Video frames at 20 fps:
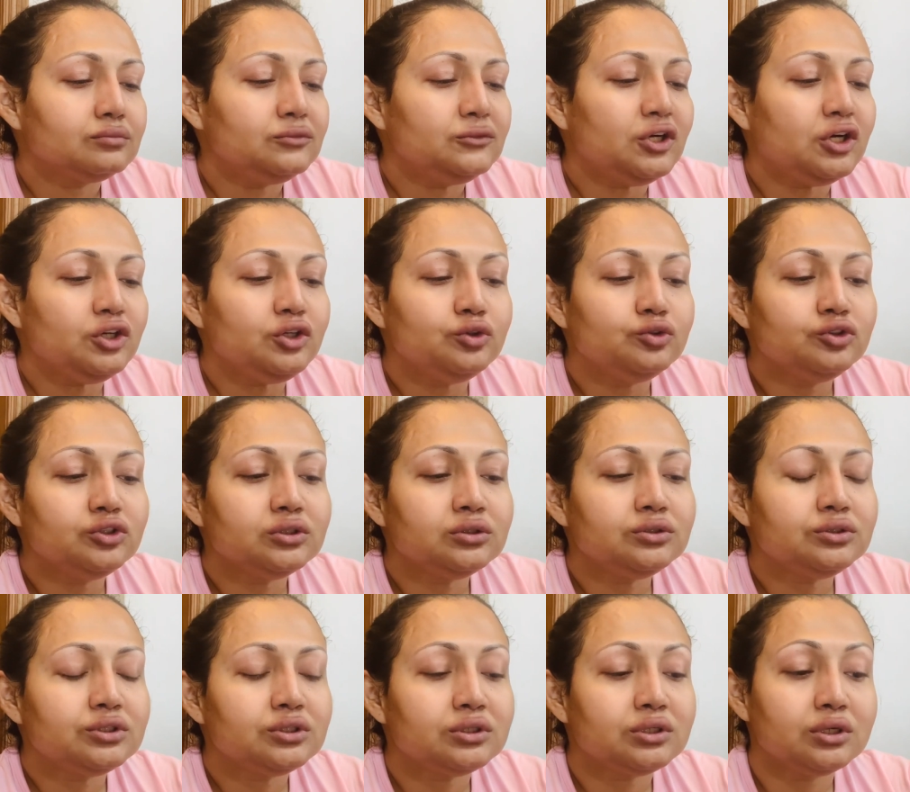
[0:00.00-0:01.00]
I
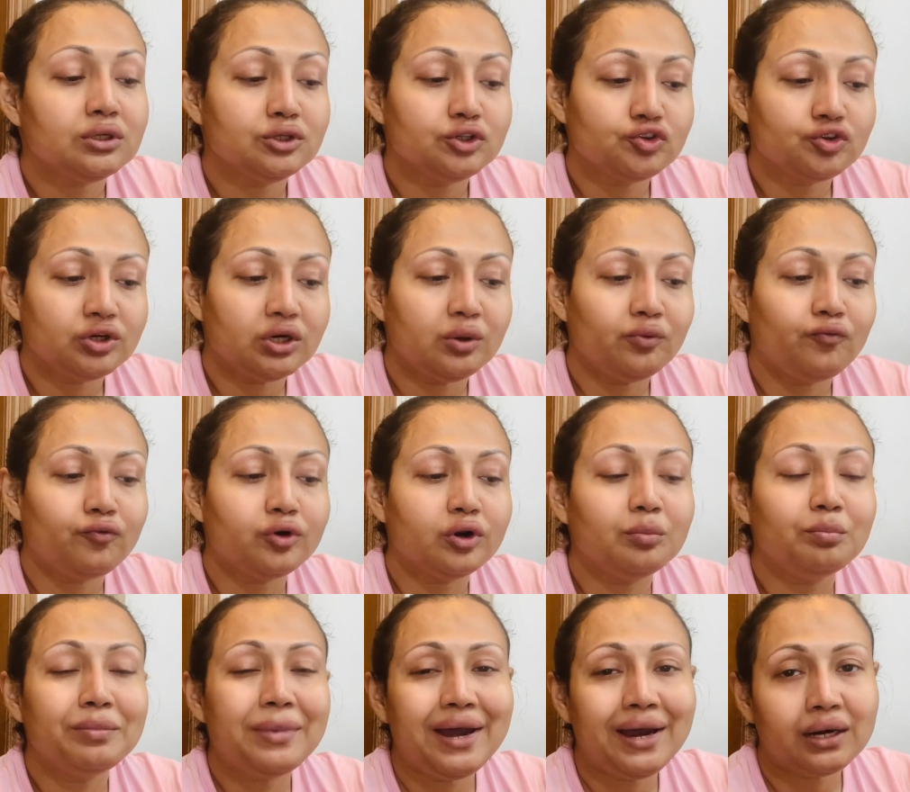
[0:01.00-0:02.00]
use scrub
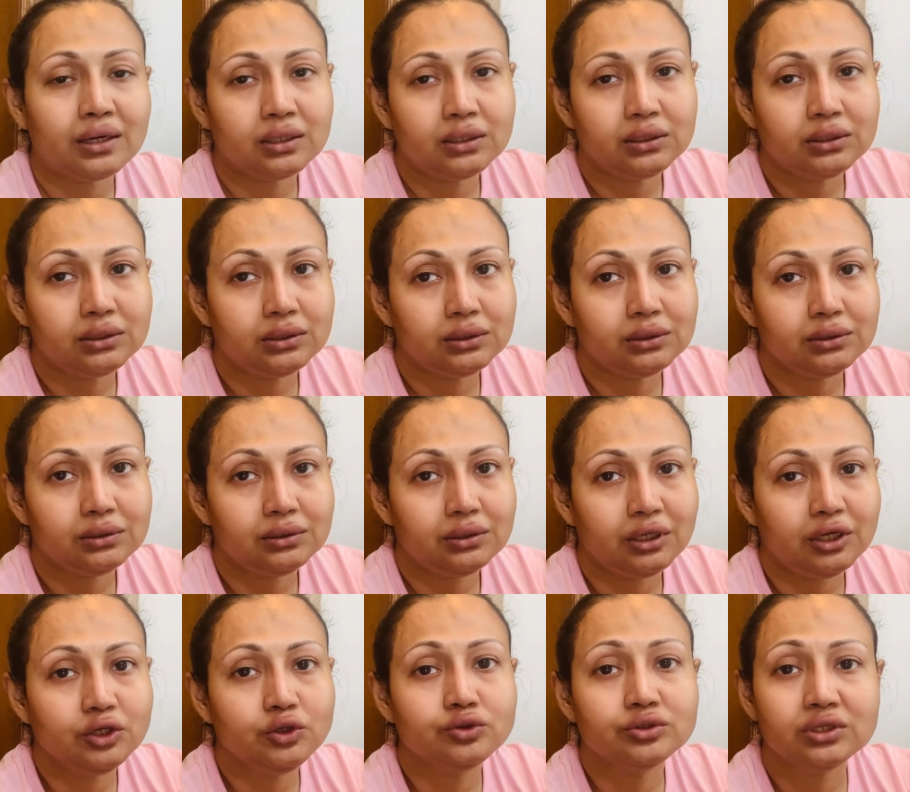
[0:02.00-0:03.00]
from MAC. I
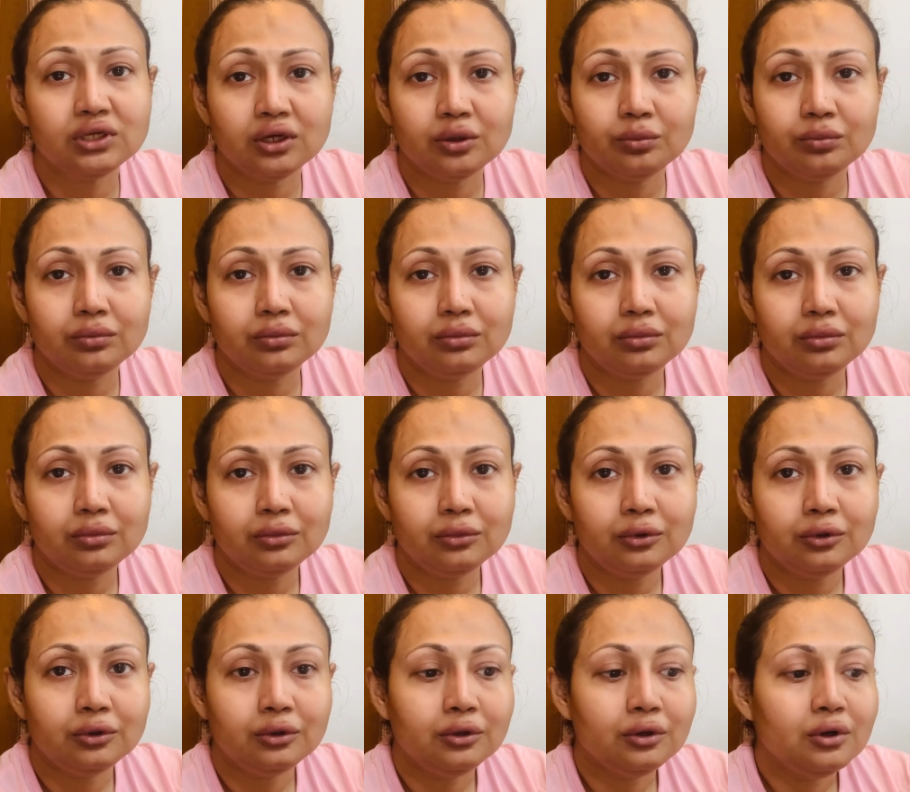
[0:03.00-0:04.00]
use love
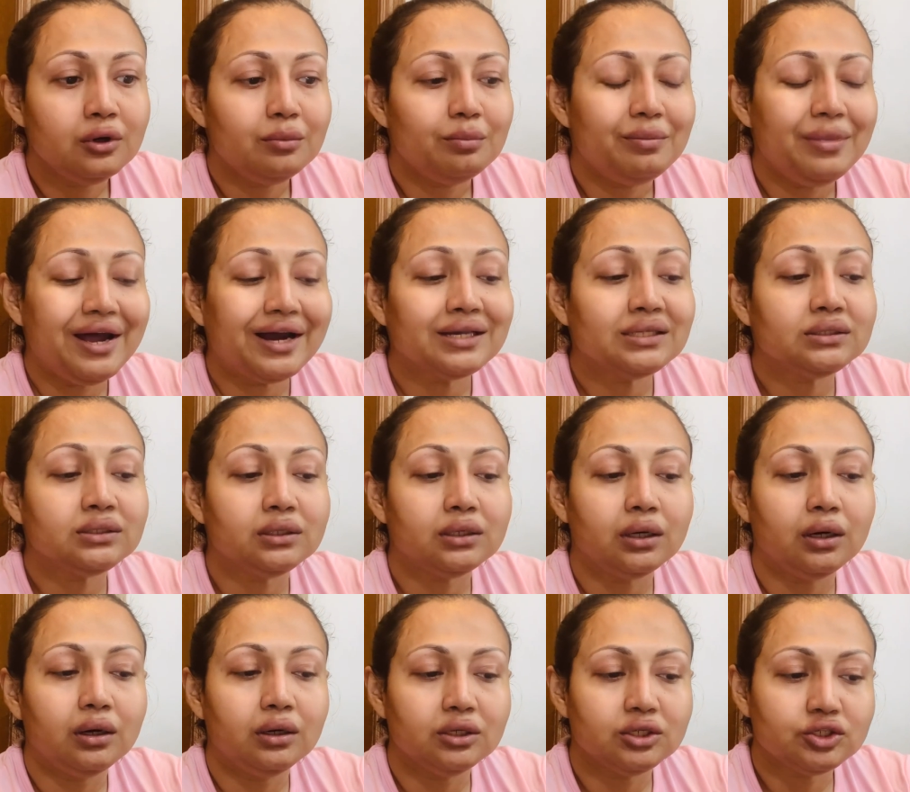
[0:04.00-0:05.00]
MAC
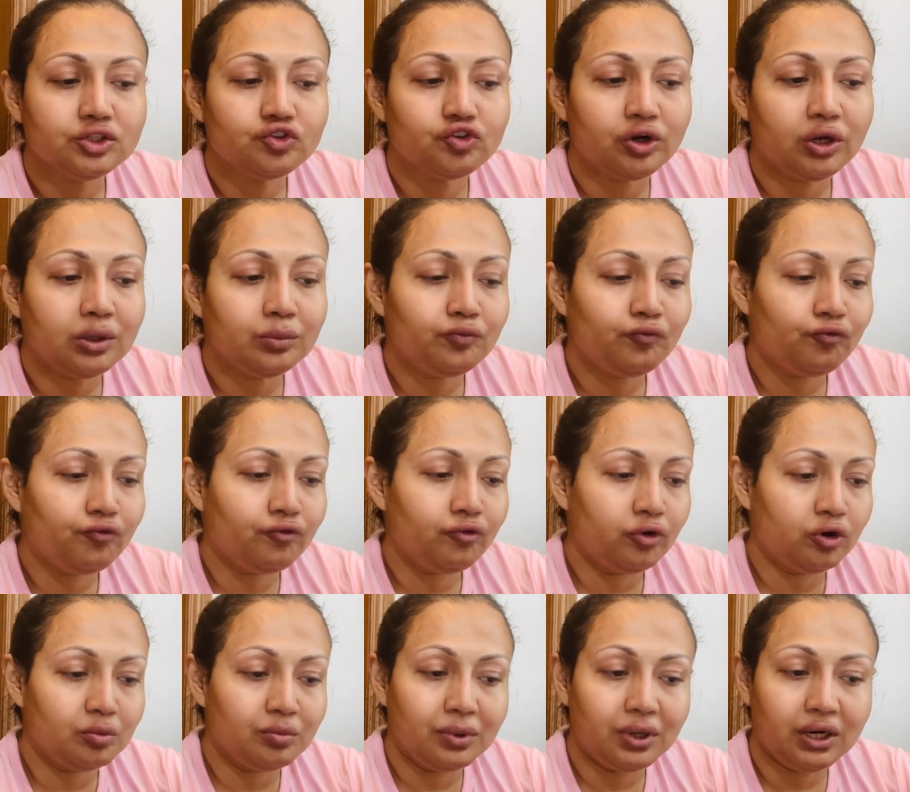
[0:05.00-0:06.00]
scrub for
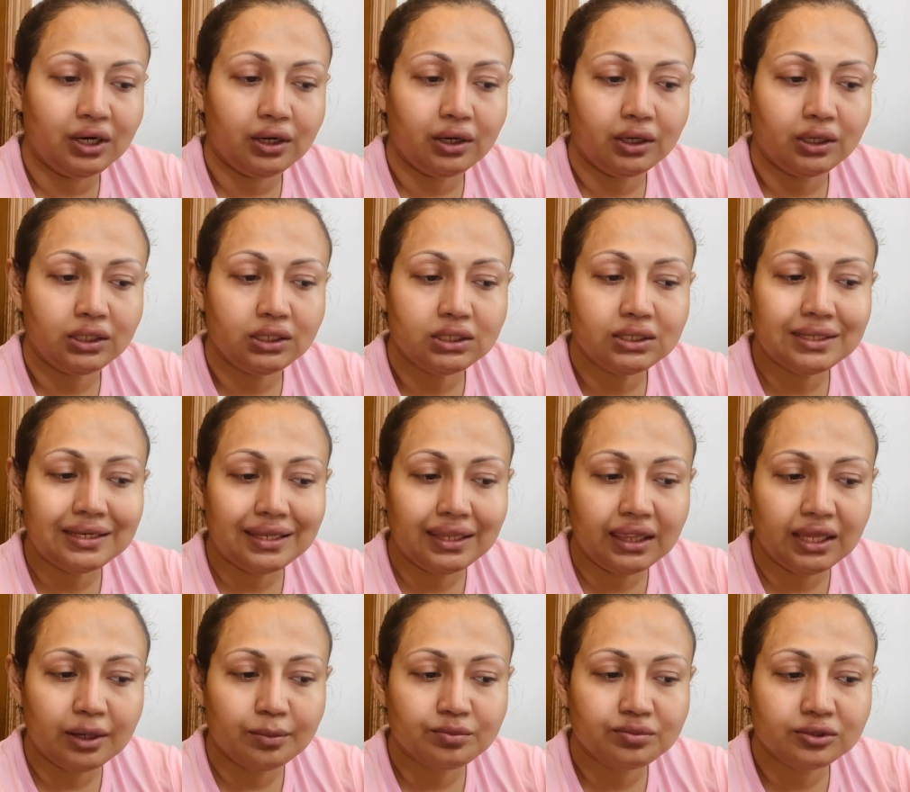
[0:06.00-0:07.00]
my
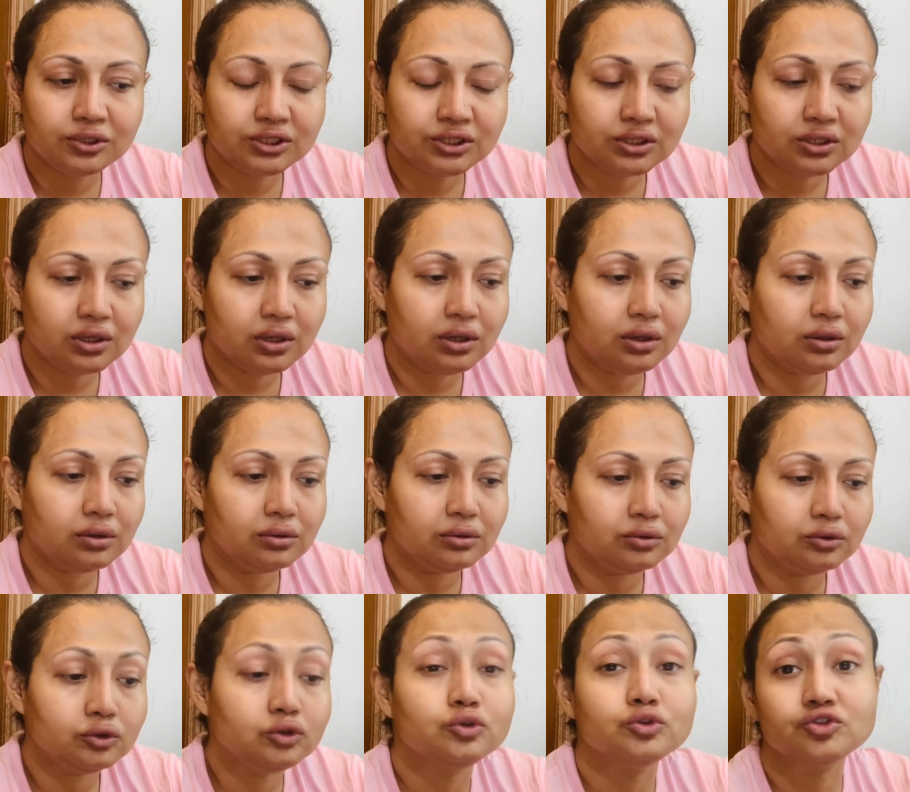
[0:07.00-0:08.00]
lips,
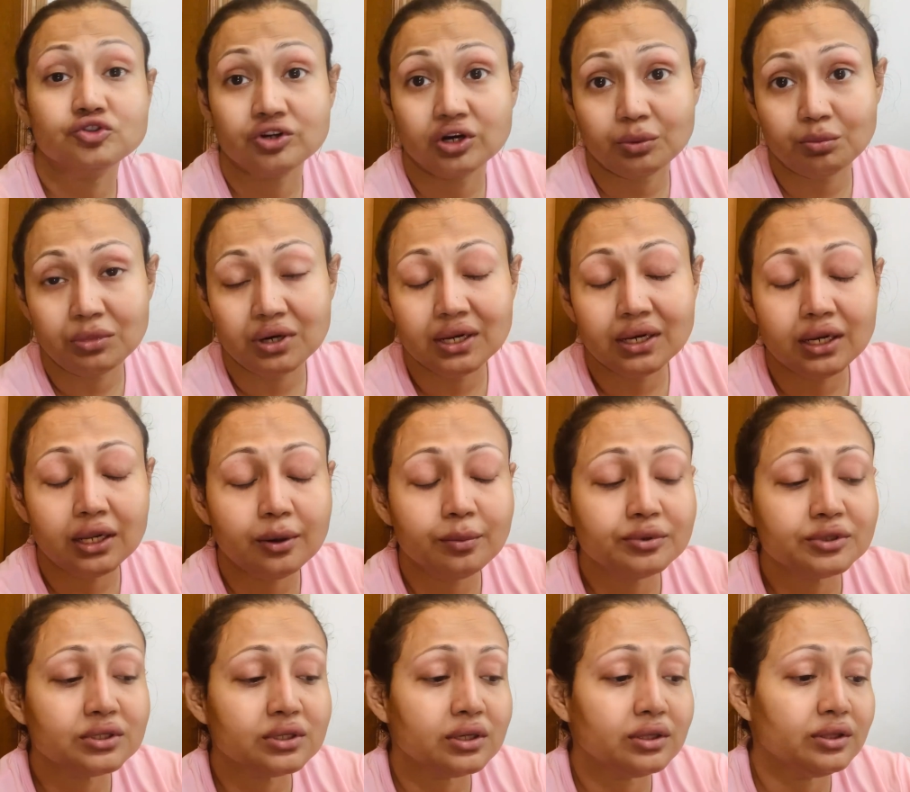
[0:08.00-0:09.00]
to scrub my
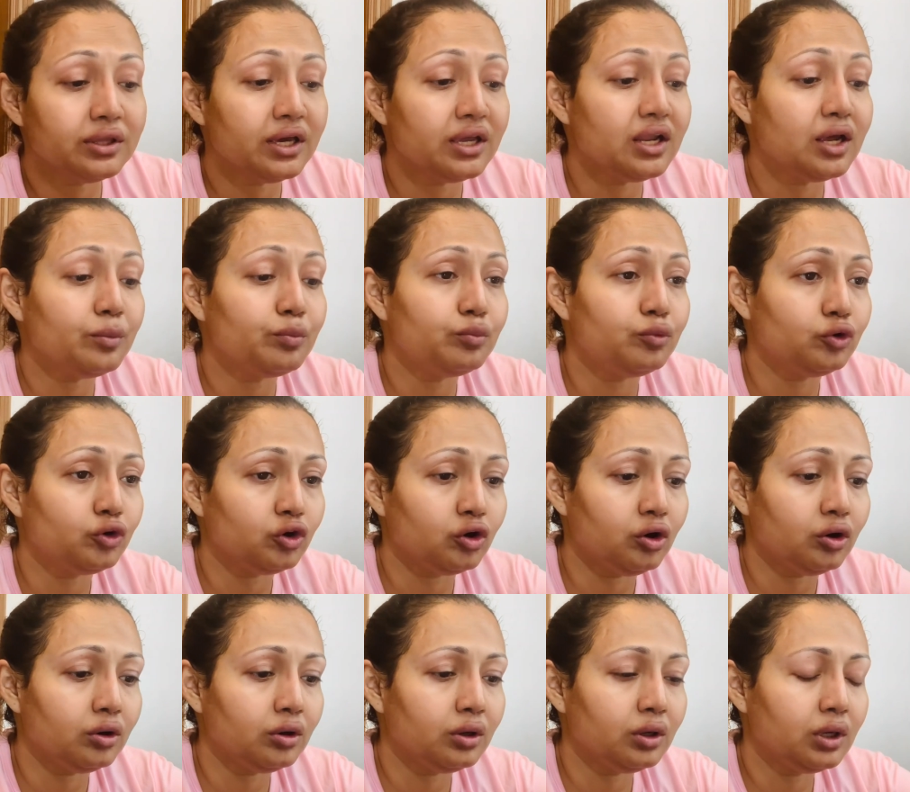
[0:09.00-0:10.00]
lips. Then I put
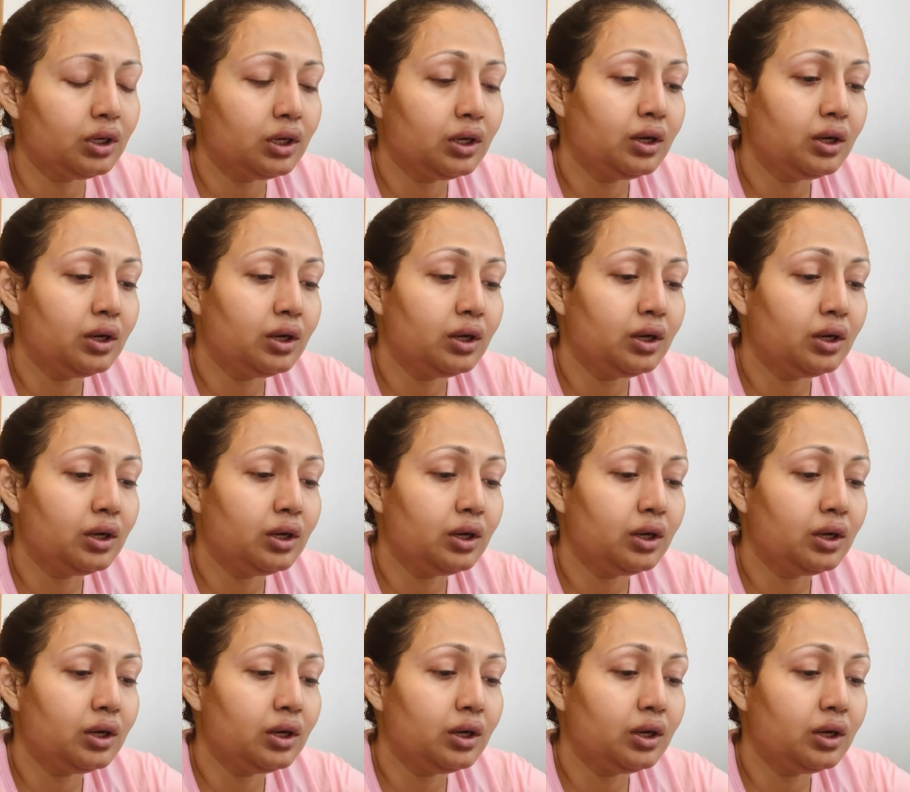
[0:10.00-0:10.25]
on